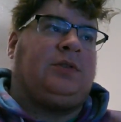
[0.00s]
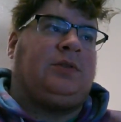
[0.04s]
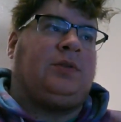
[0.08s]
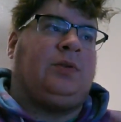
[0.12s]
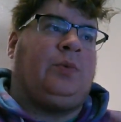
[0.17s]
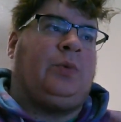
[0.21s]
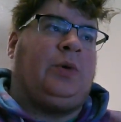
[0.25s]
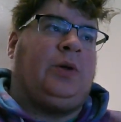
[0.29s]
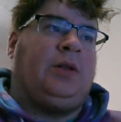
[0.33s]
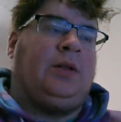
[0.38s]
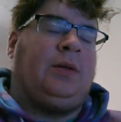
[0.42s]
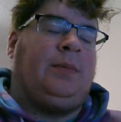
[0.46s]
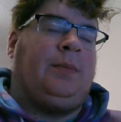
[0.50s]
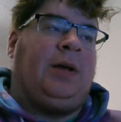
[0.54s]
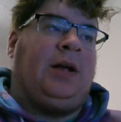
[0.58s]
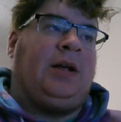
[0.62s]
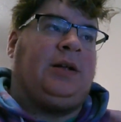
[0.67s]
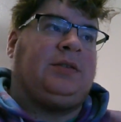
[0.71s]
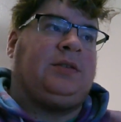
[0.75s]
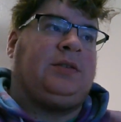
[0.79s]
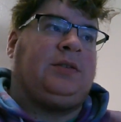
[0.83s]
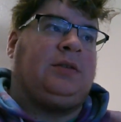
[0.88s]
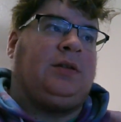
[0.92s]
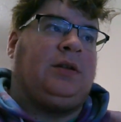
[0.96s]
the one that
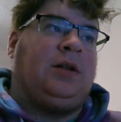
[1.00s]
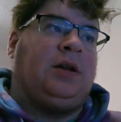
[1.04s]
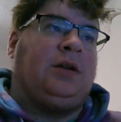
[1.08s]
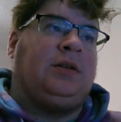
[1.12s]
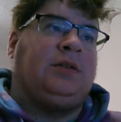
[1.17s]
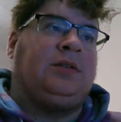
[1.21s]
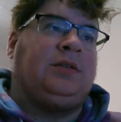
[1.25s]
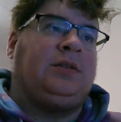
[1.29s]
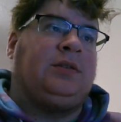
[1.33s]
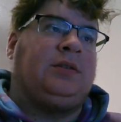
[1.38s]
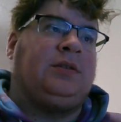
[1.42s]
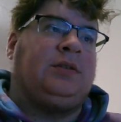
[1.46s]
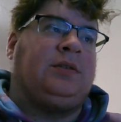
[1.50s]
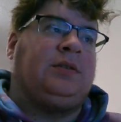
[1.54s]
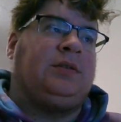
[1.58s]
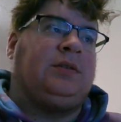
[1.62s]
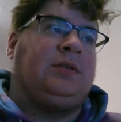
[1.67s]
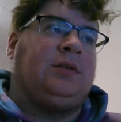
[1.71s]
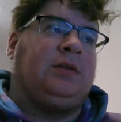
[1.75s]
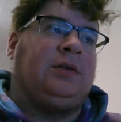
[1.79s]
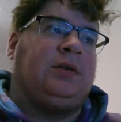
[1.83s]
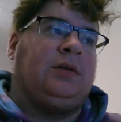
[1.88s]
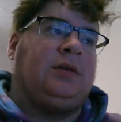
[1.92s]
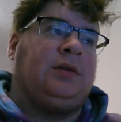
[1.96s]
masculizes
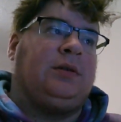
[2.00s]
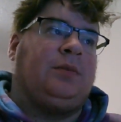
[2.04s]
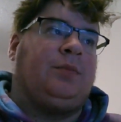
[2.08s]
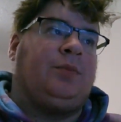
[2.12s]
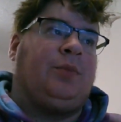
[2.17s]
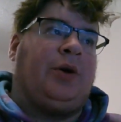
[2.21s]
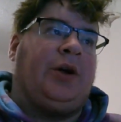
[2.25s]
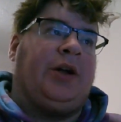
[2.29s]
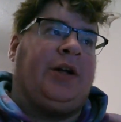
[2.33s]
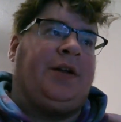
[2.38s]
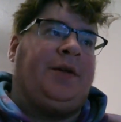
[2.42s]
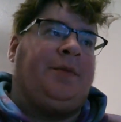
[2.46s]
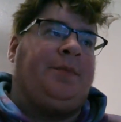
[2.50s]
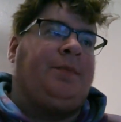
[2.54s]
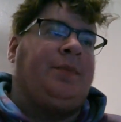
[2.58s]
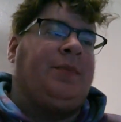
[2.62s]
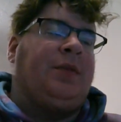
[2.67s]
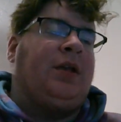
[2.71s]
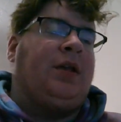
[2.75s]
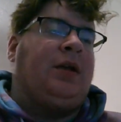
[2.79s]
the brain.